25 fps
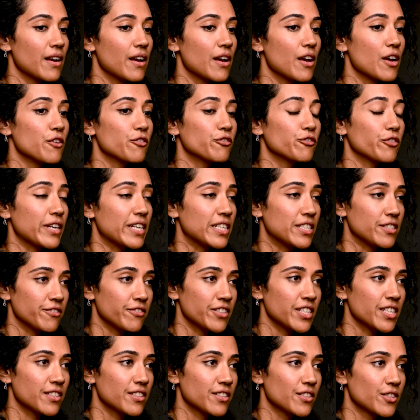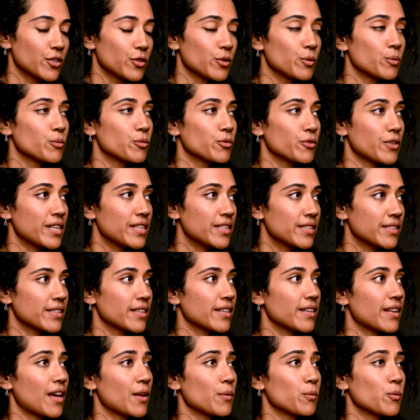afraid of it, to embrace
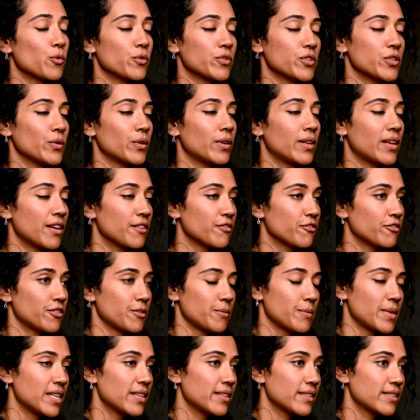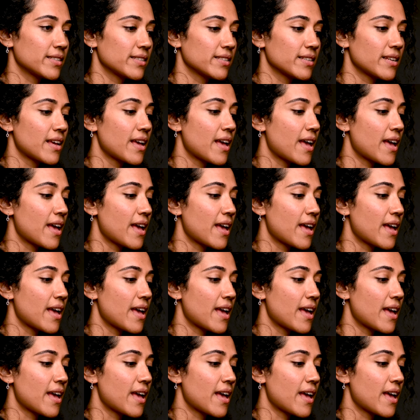it and what you learn from it,